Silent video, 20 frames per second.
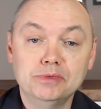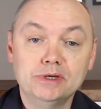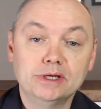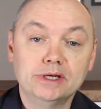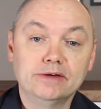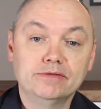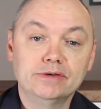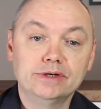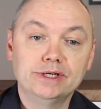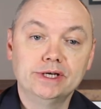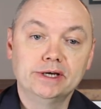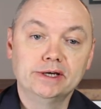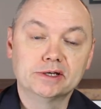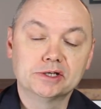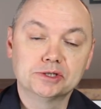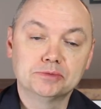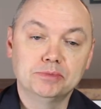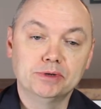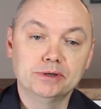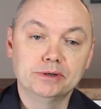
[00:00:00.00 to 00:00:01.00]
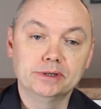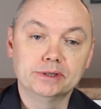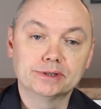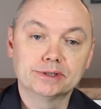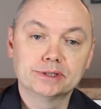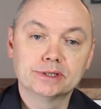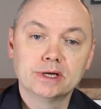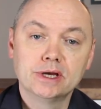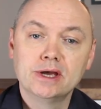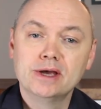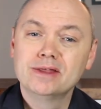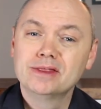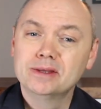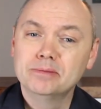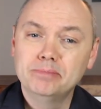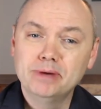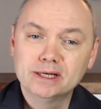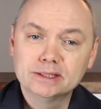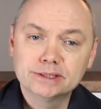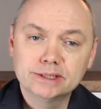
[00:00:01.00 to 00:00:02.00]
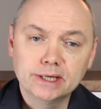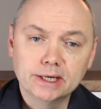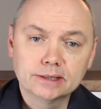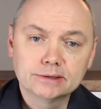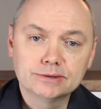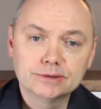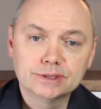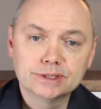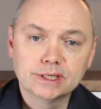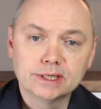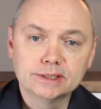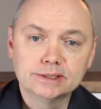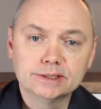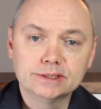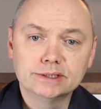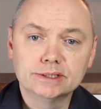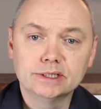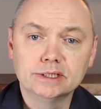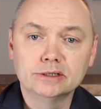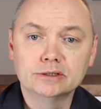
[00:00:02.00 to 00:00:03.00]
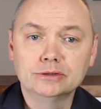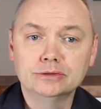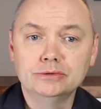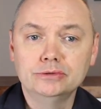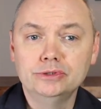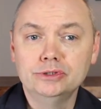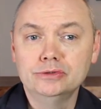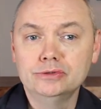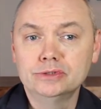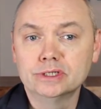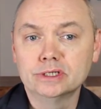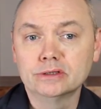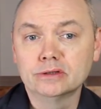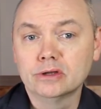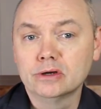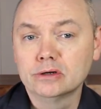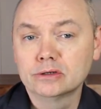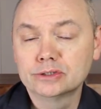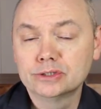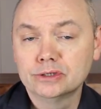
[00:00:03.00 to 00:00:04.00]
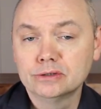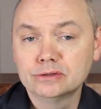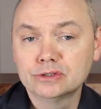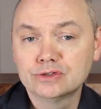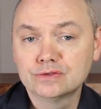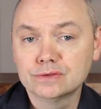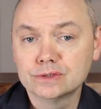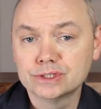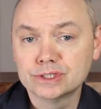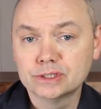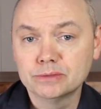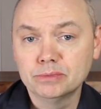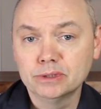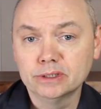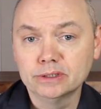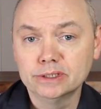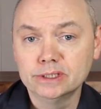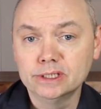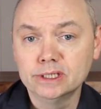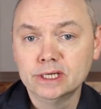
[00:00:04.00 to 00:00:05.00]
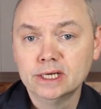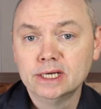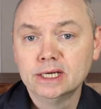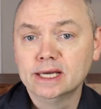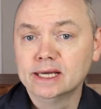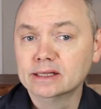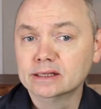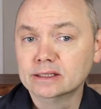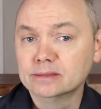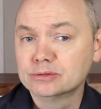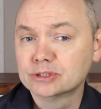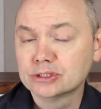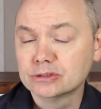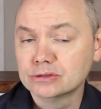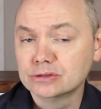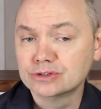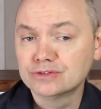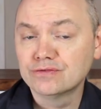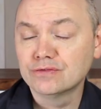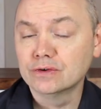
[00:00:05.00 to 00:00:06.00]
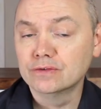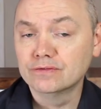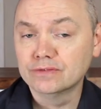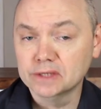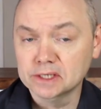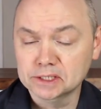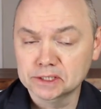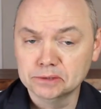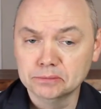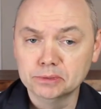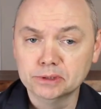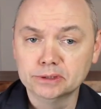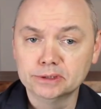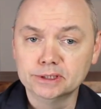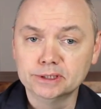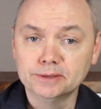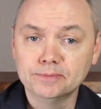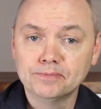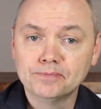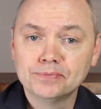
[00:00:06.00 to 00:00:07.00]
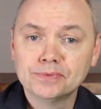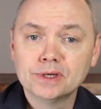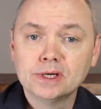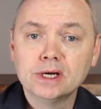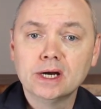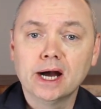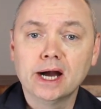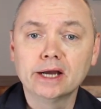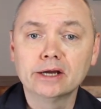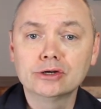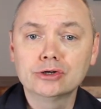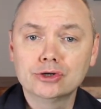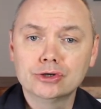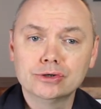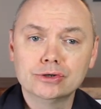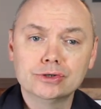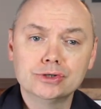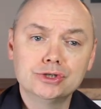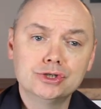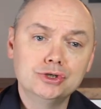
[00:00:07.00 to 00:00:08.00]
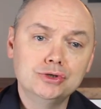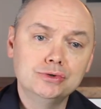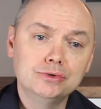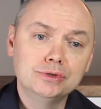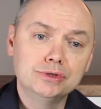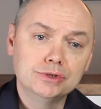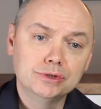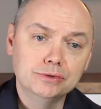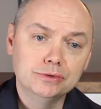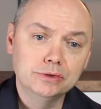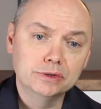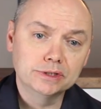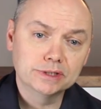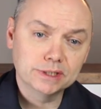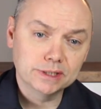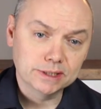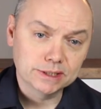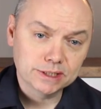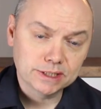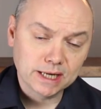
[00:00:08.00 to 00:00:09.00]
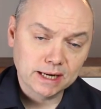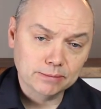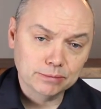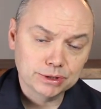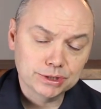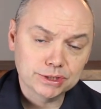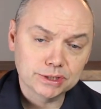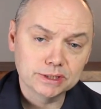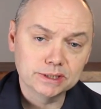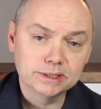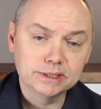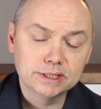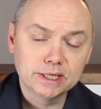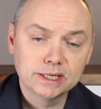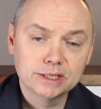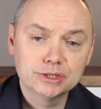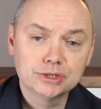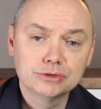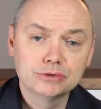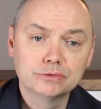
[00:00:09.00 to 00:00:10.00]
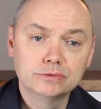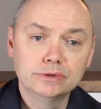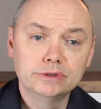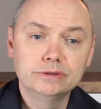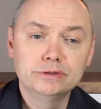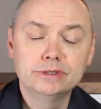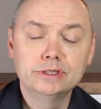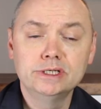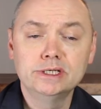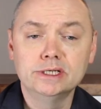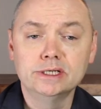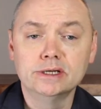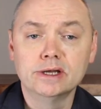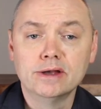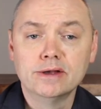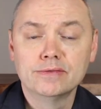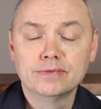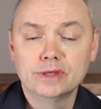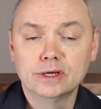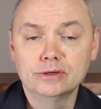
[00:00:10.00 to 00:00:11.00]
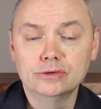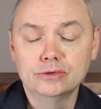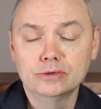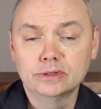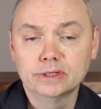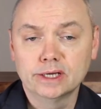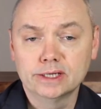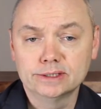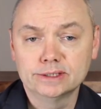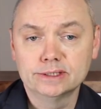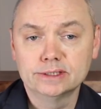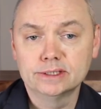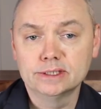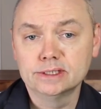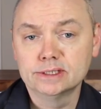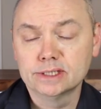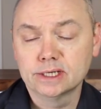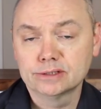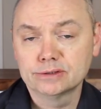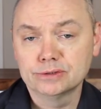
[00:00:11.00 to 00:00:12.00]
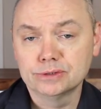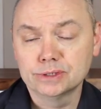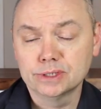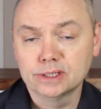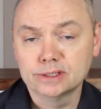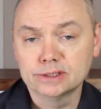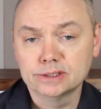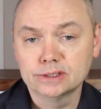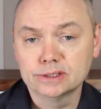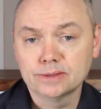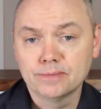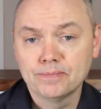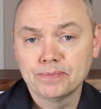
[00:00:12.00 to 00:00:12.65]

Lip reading: an everyday experience. The best exercises include using long tones for stability and lip slurs for flexibility. I encourage you to establish an intentional routine that utilizes these exercises.